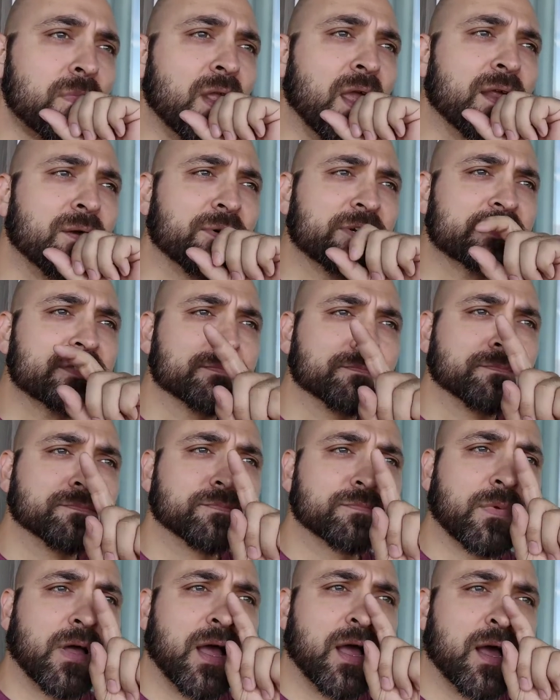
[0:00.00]
Anyways,
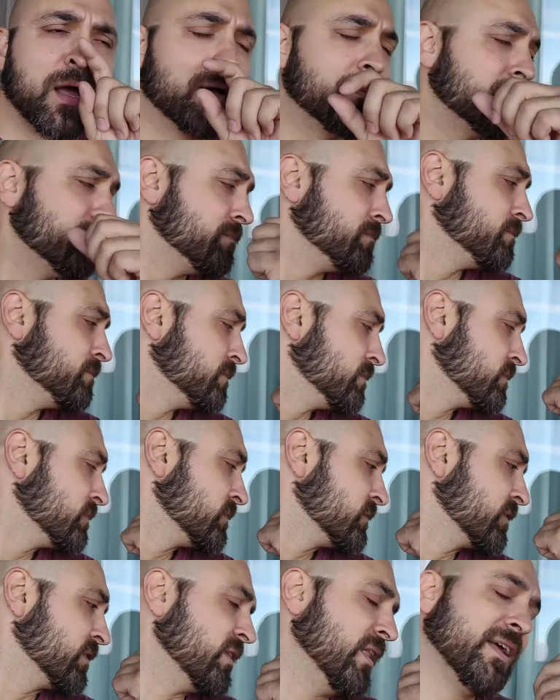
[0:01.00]
um,
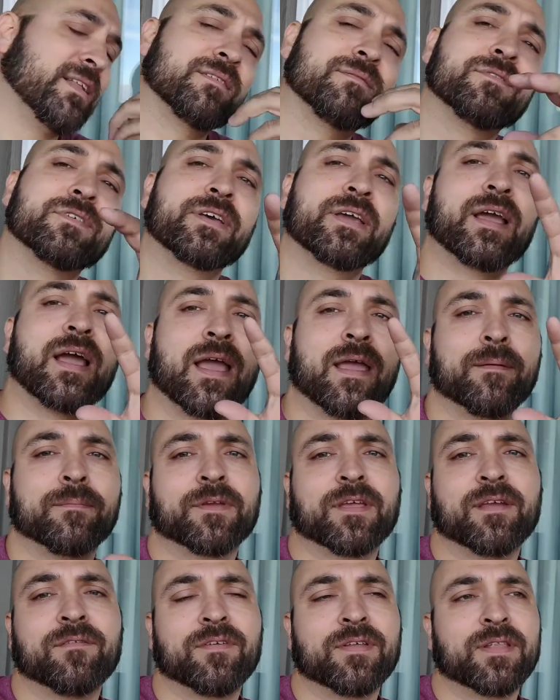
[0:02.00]
collectively, I am
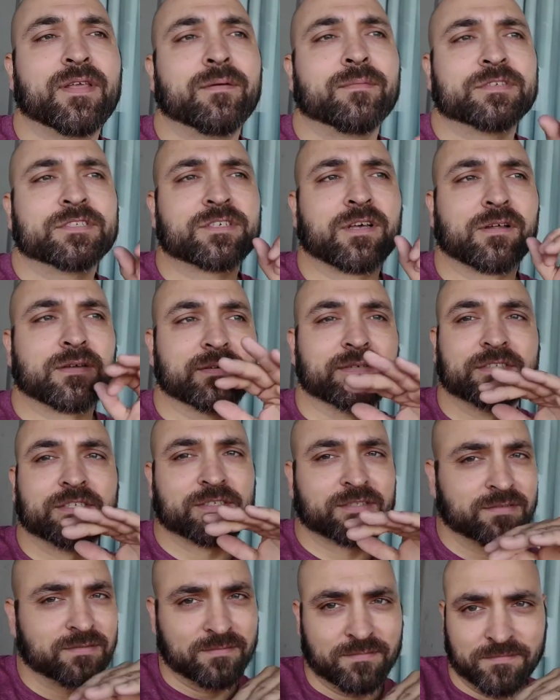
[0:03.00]
giving them a solid,
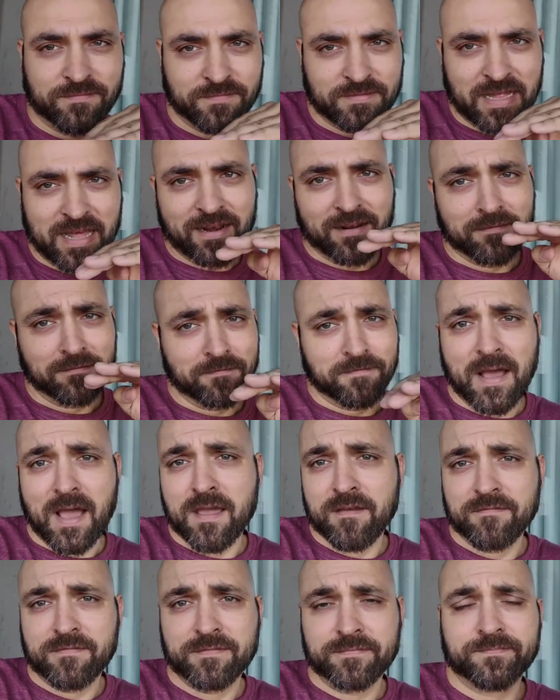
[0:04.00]
just flat out
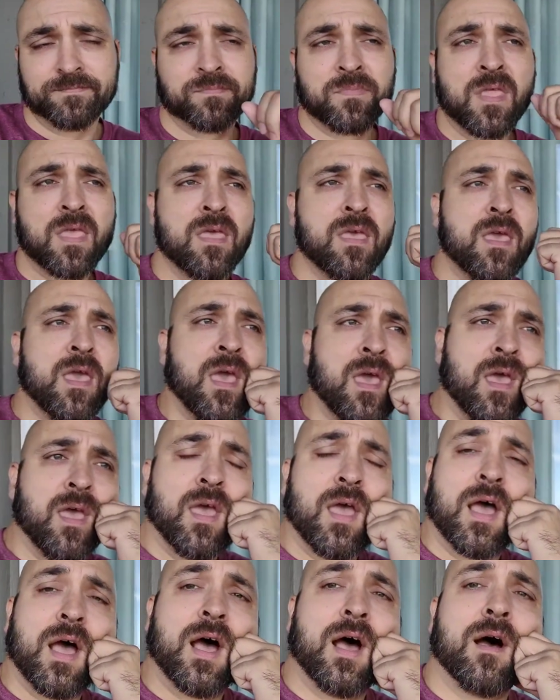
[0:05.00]
five.
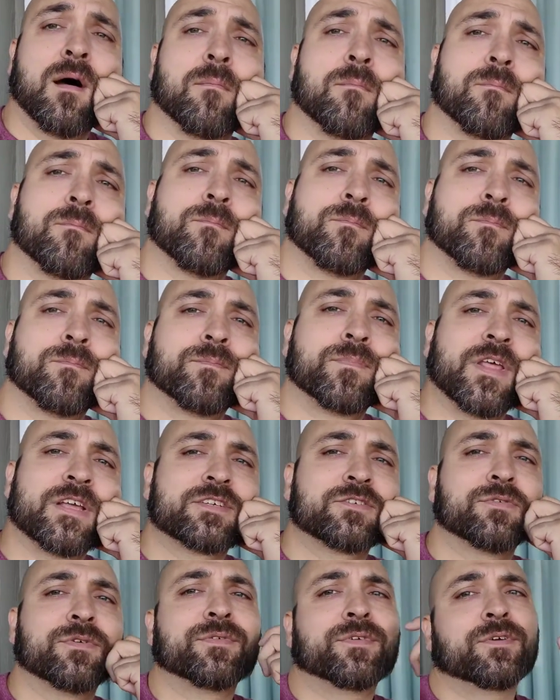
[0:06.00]
Um,
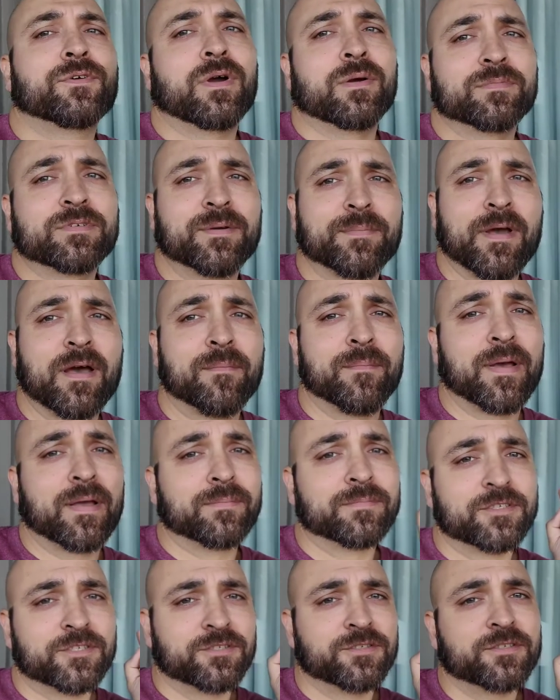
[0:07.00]
that's your review. I'm Tim
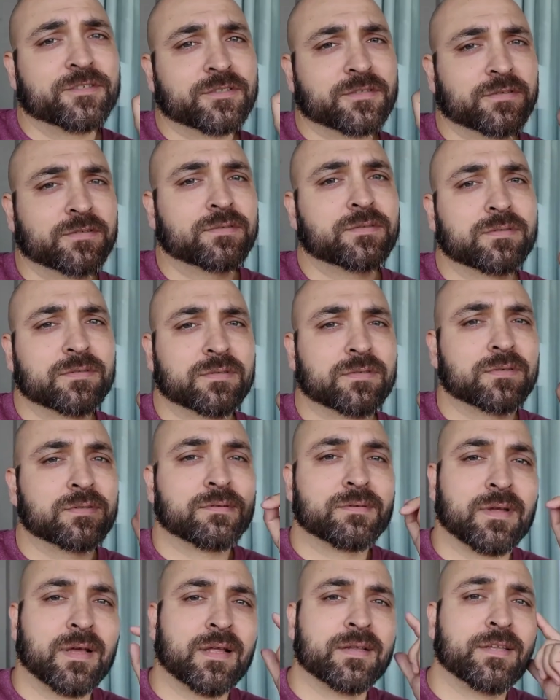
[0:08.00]
Almheim Jr.
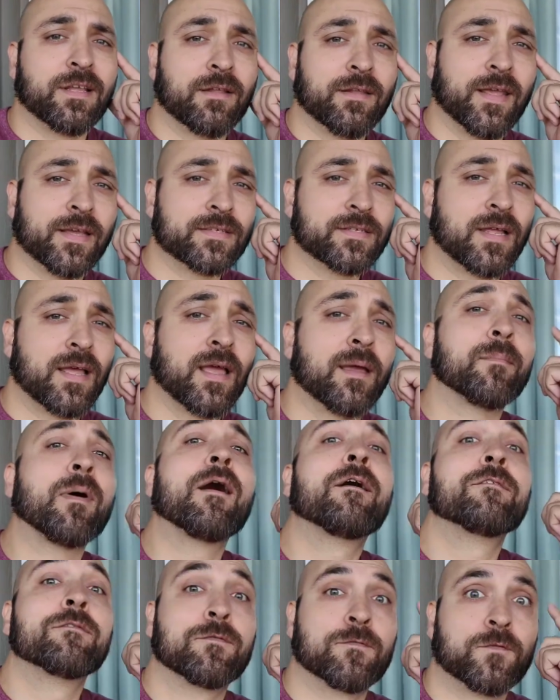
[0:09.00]
Until next time,
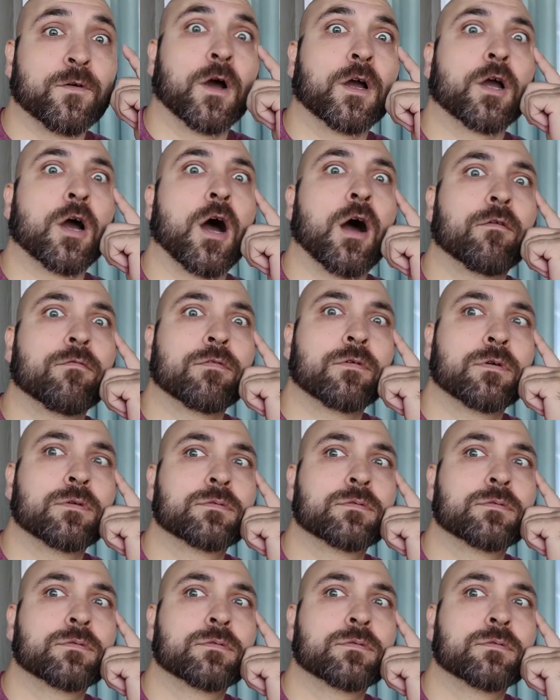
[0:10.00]
fuck off.